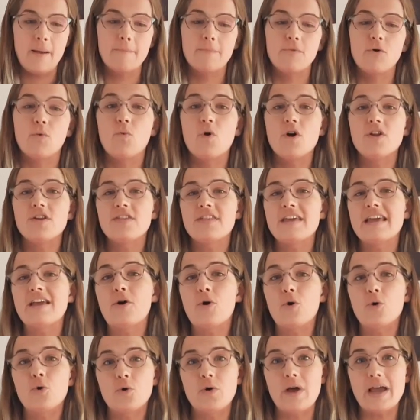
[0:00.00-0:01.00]
But one thing
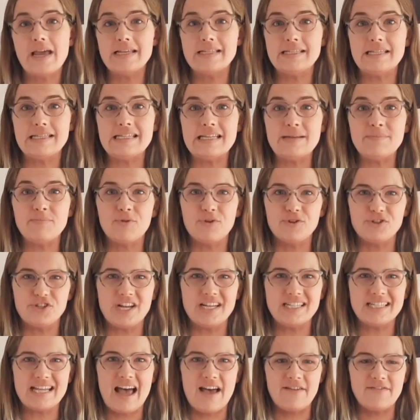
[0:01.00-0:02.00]
all ACT
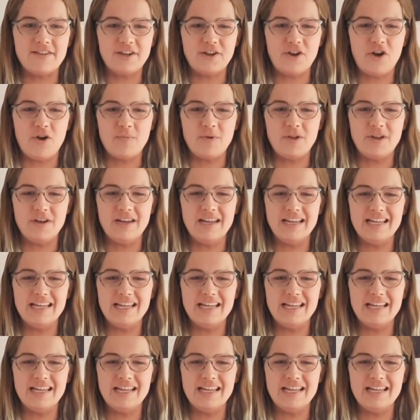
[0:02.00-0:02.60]
projects have in common